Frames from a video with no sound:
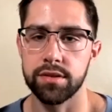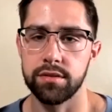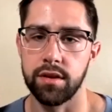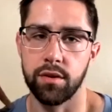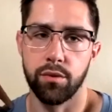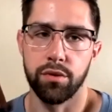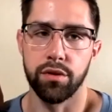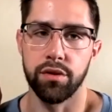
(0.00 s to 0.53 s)
It's
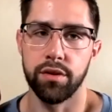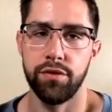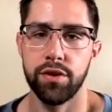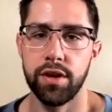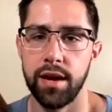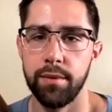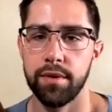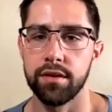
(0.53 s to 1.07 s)
like, well, if you
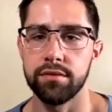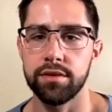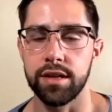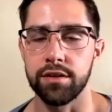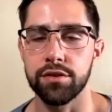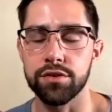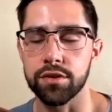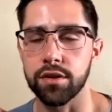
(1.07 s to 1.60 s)
came in 10
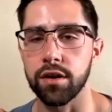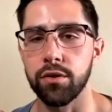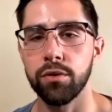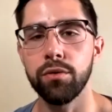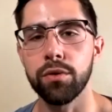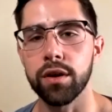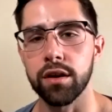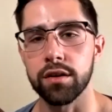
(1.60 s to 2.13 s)
years ago,
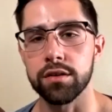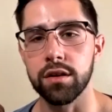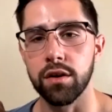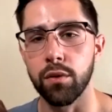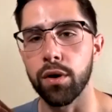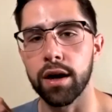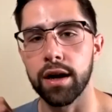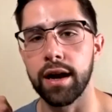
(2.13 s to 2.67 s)
we could have started
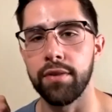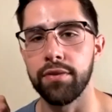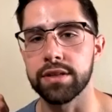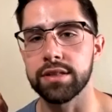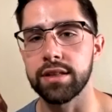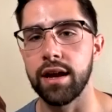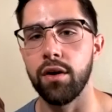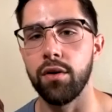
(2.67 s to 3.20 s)
working on
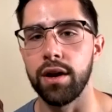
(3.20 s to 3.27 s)
this now.